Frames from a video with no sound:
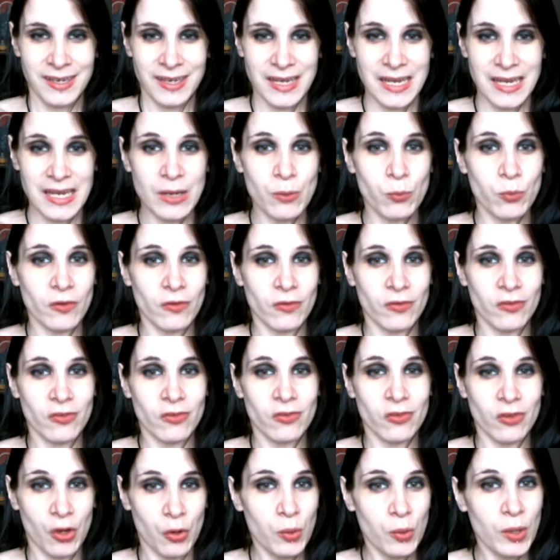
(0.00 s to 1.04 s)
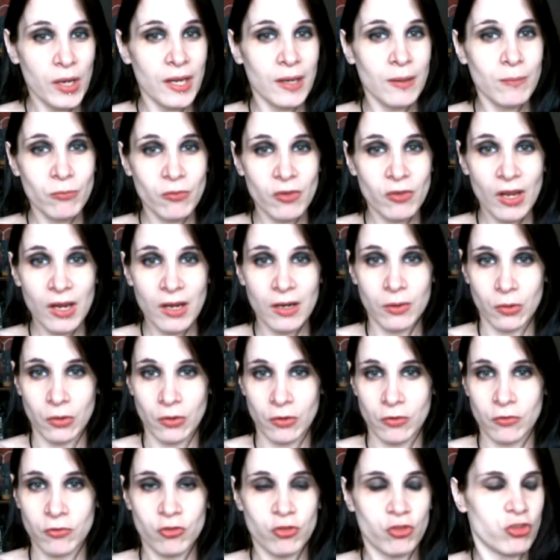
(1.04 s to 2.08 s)
it will slow him down
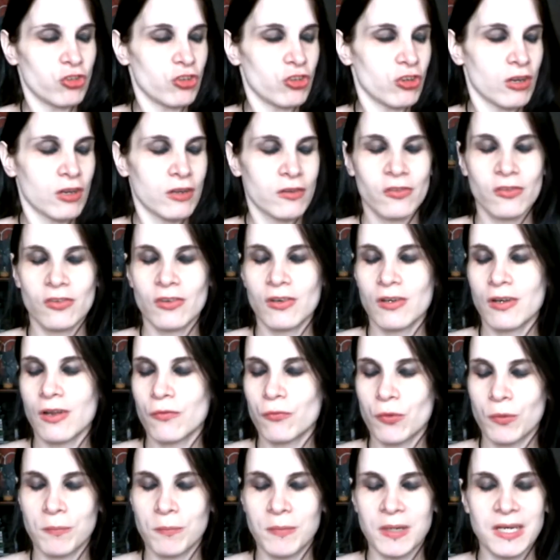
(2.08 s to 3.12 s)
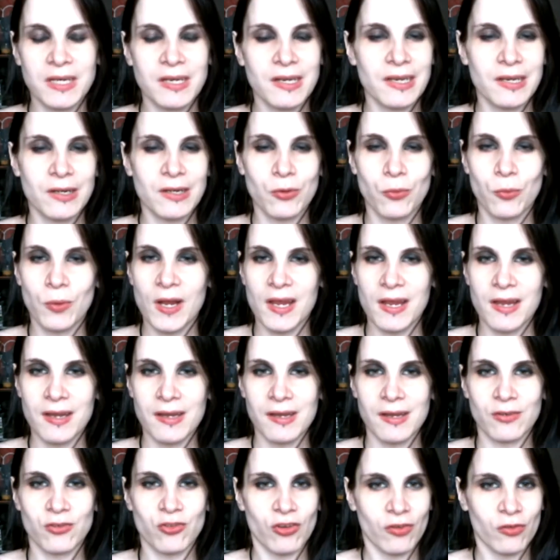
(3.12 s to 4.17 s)
just enough for me to get away
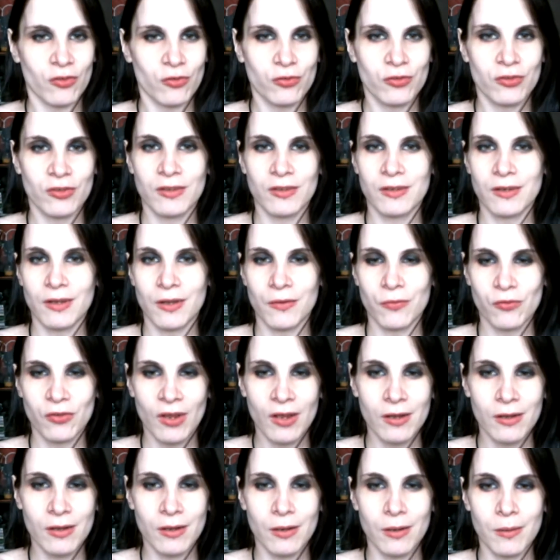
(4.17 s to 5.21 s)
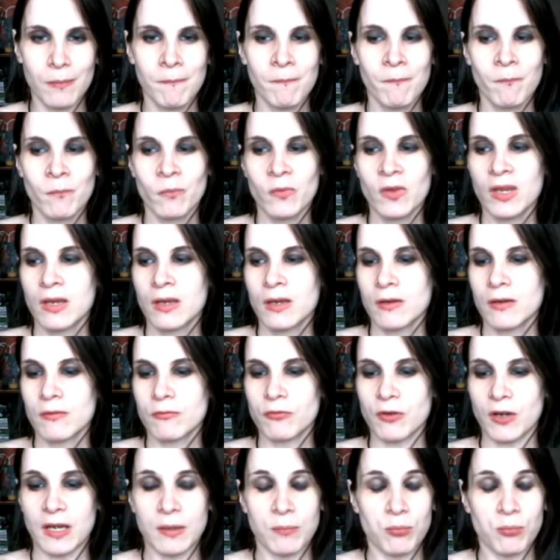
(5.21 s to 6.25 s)
and just enough time
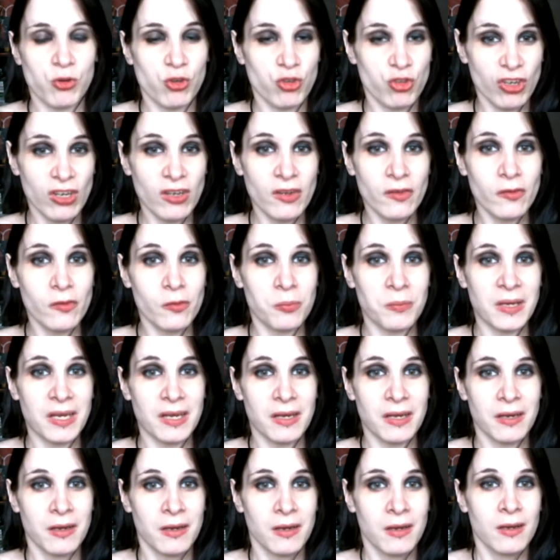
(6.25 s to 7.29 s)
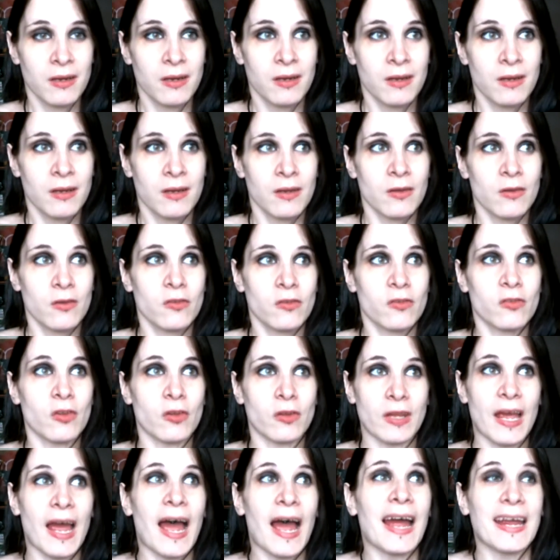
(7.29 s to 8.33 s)
for him to chase me so
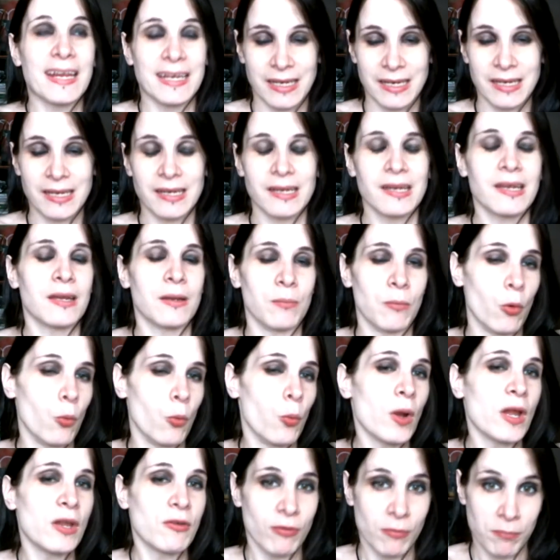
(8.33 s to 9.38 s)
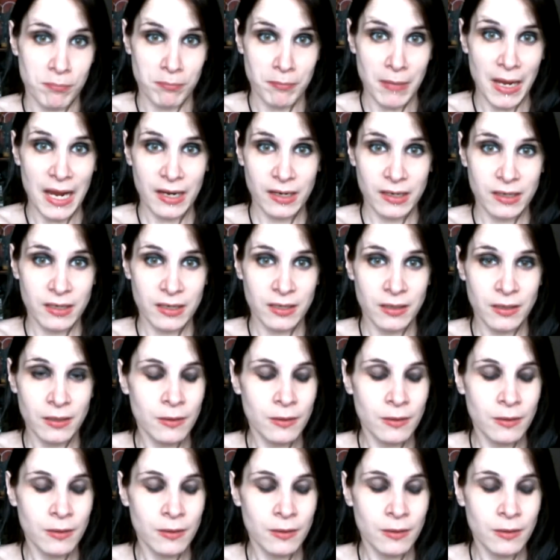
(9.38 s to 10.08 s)
that I could get him away from Mac.